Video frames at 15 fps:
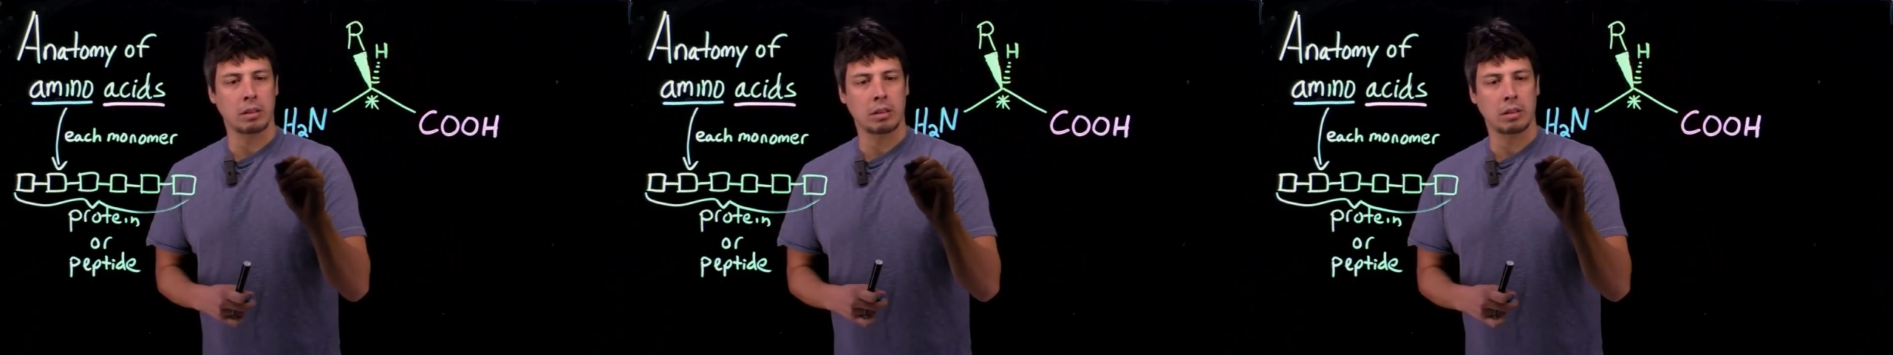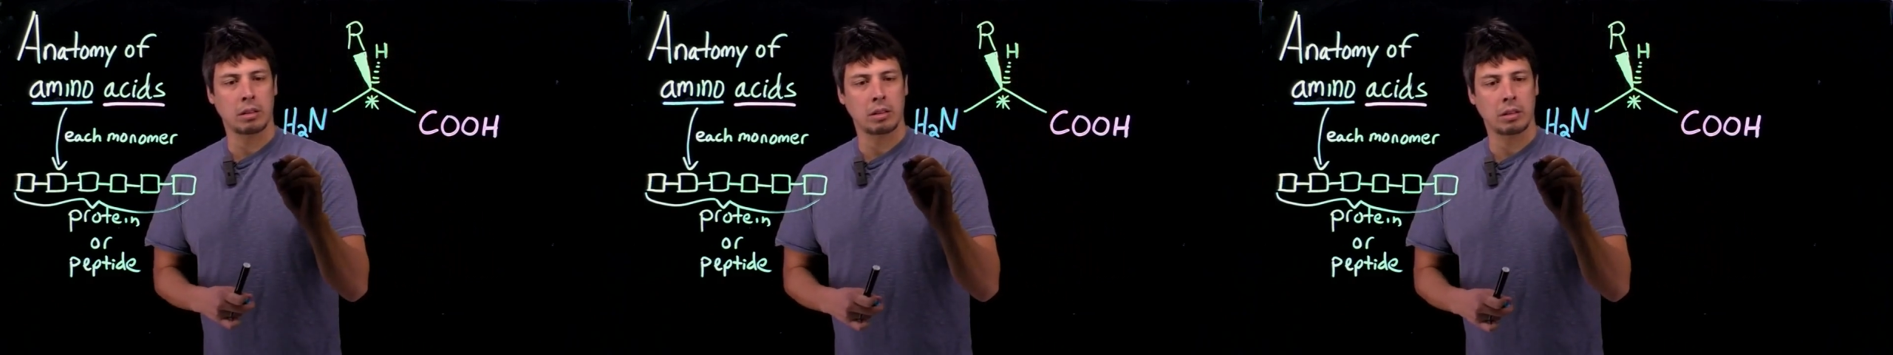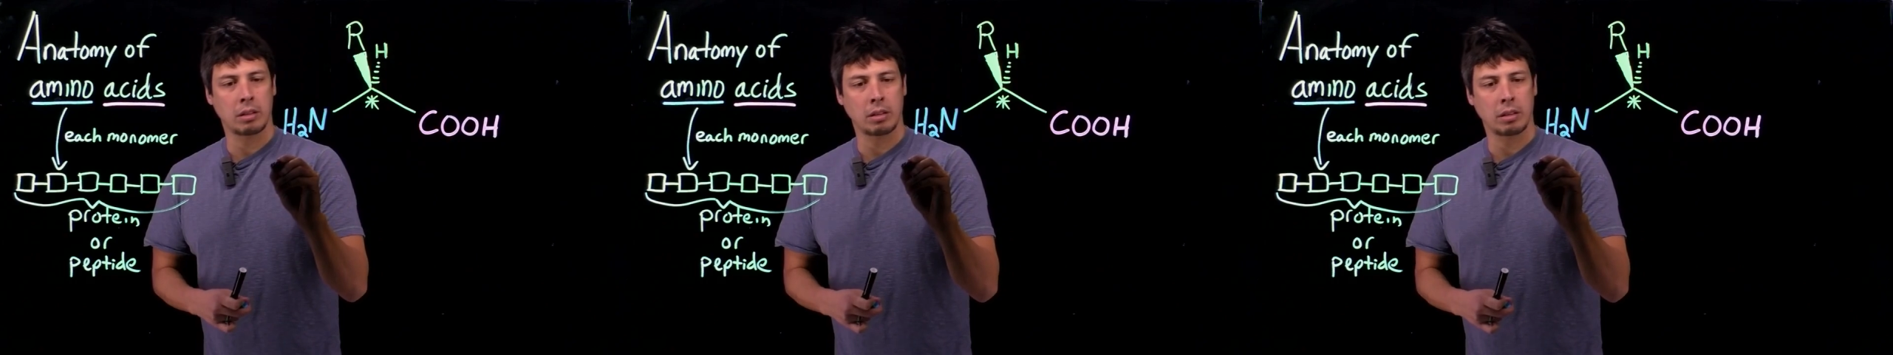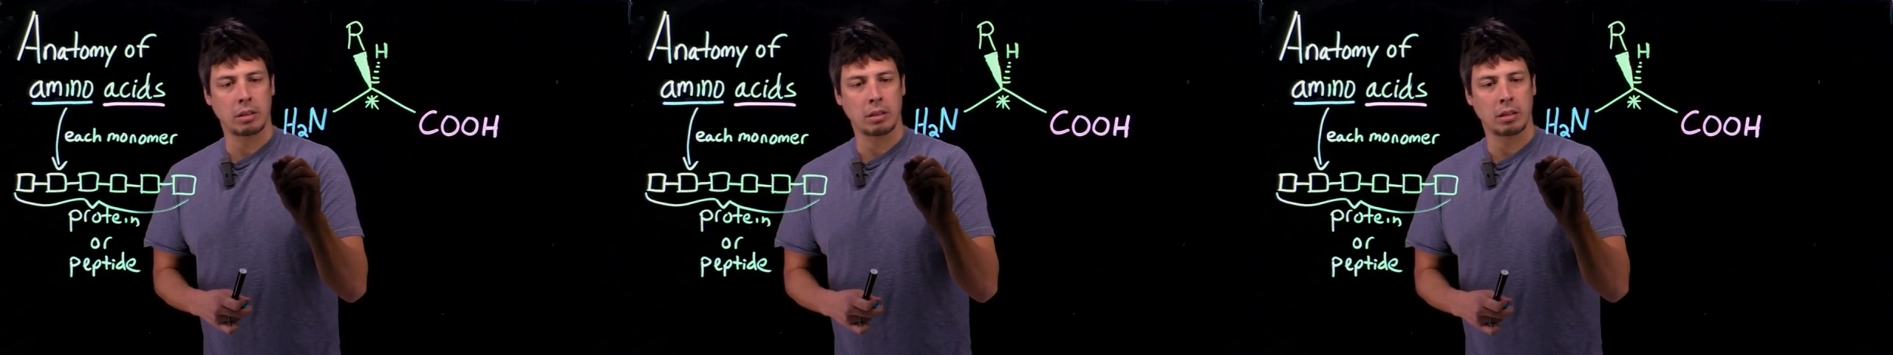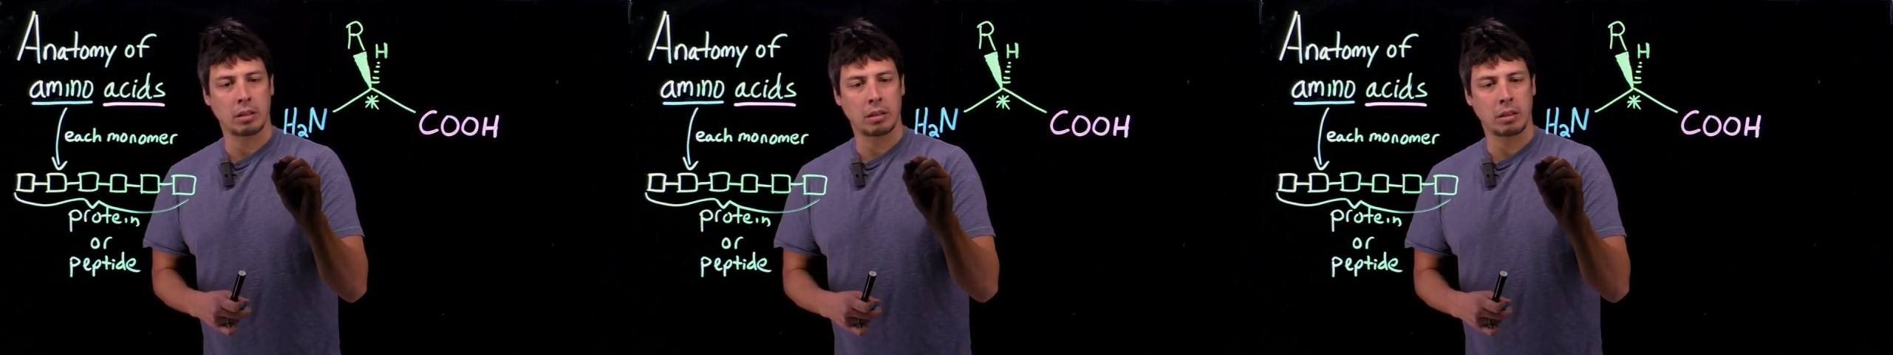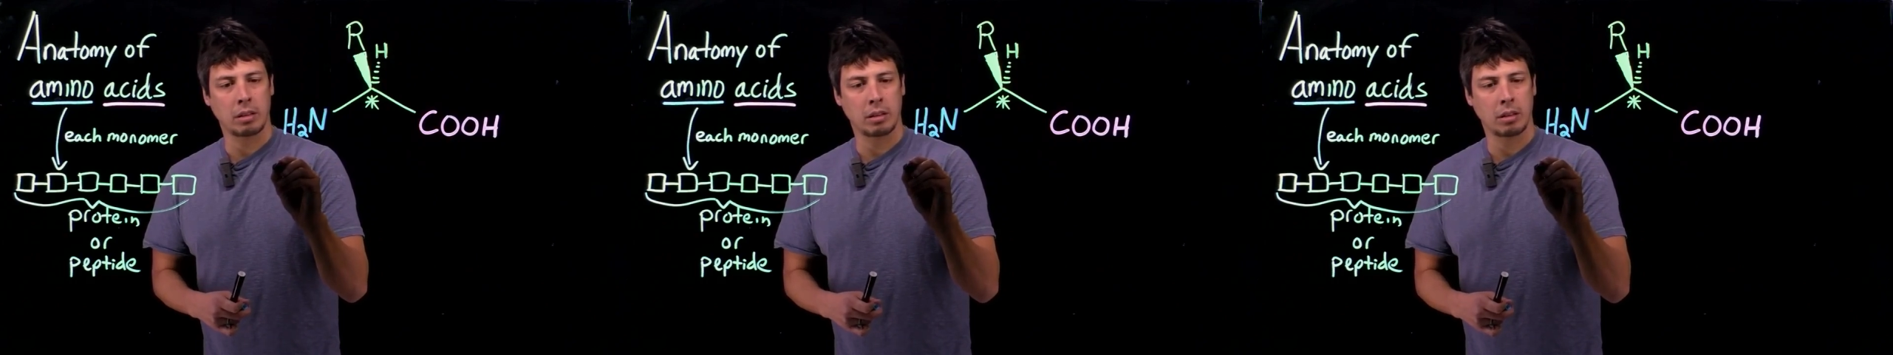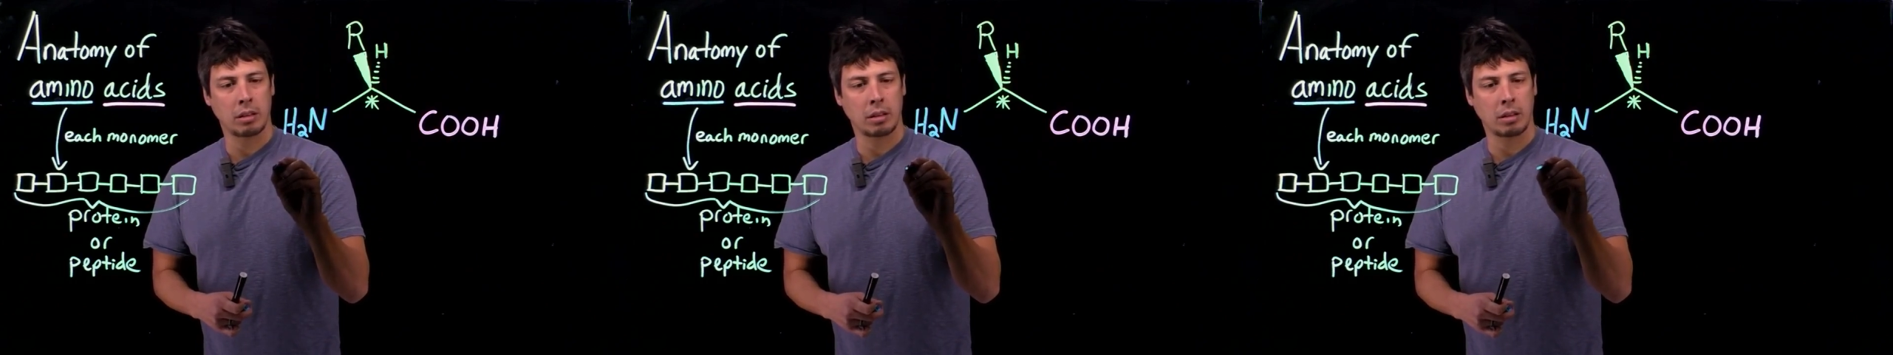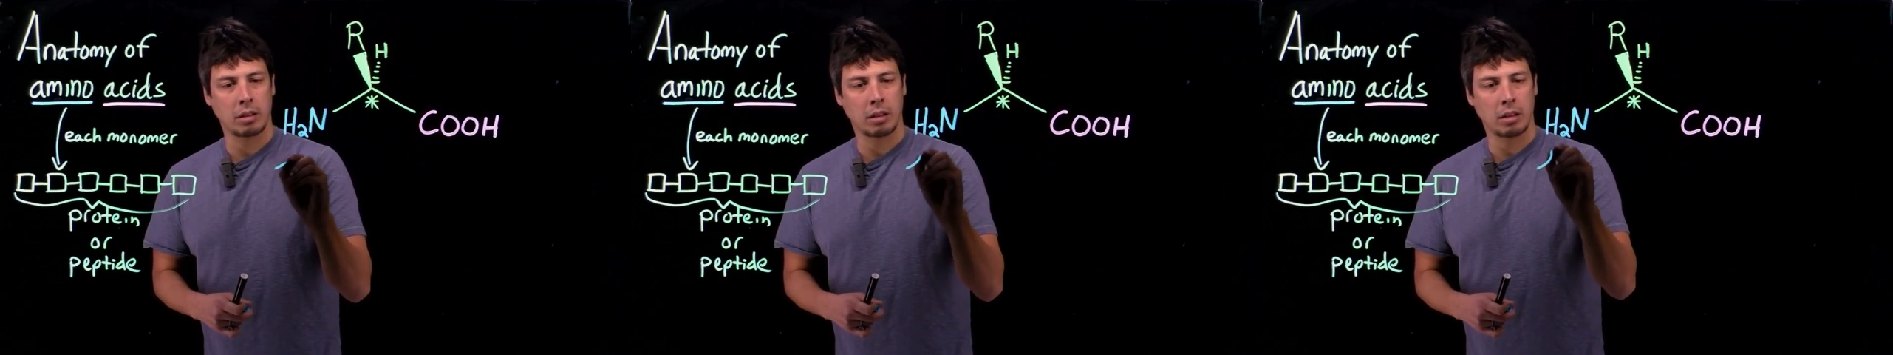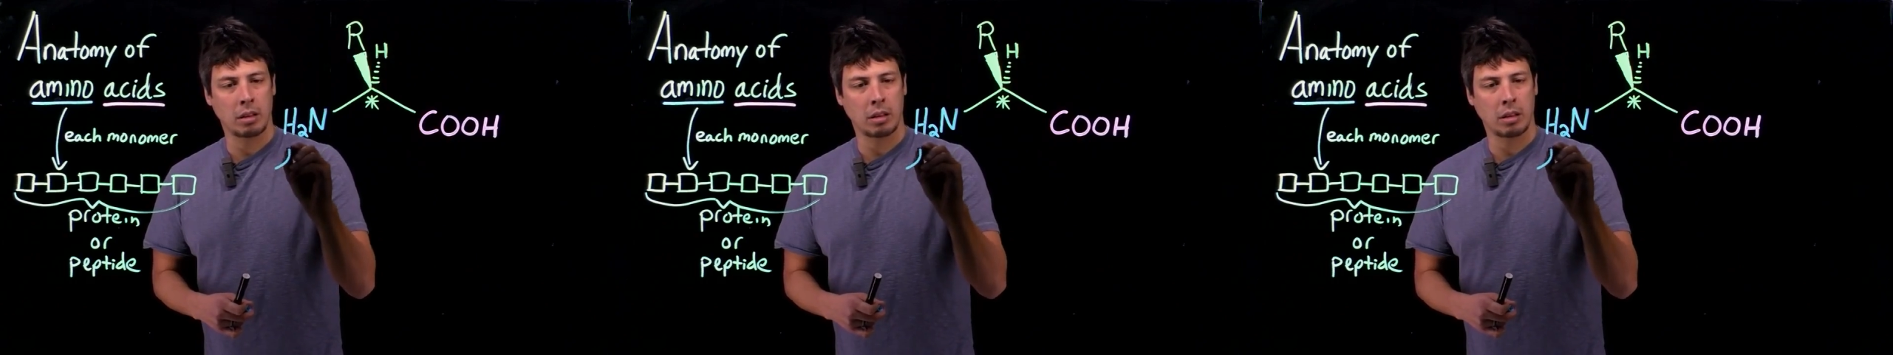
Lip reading: Nothing is said.